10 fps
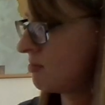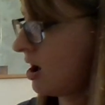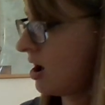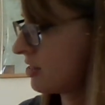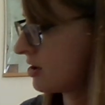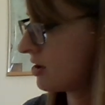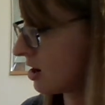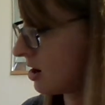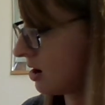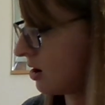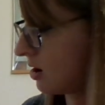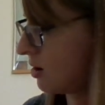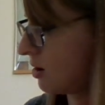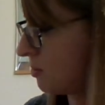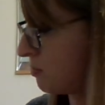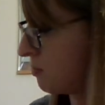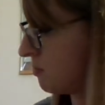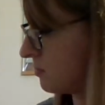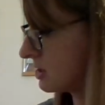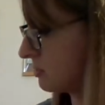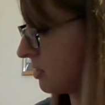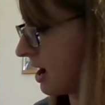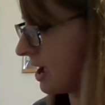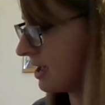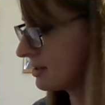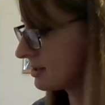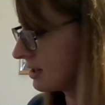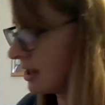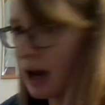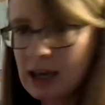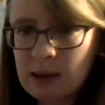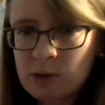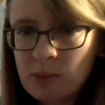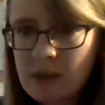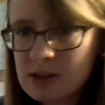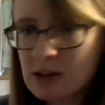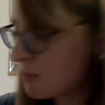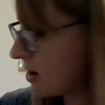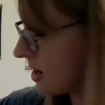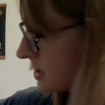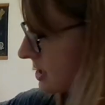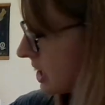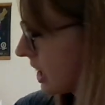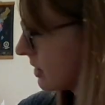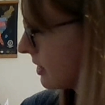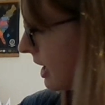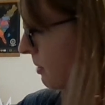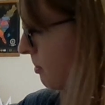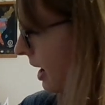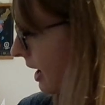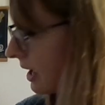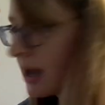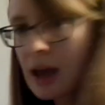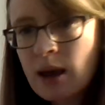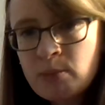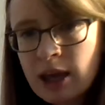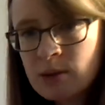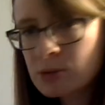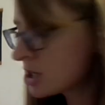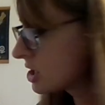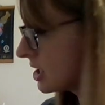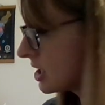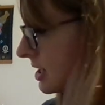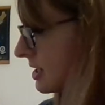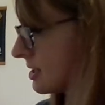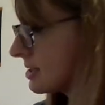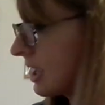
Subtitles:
other supplies I keep them in this art box here, like my paintbrushes,